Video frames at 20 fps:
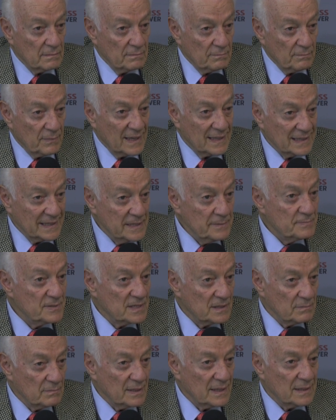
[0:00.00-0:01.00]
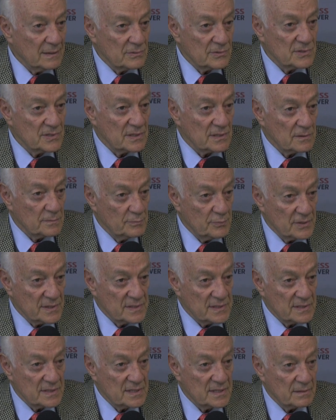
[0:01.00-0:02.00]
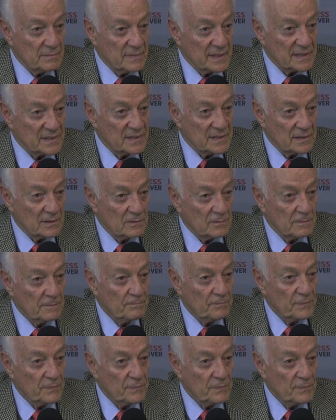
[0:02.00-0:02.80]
by leaps and bounds their presence in Mexico.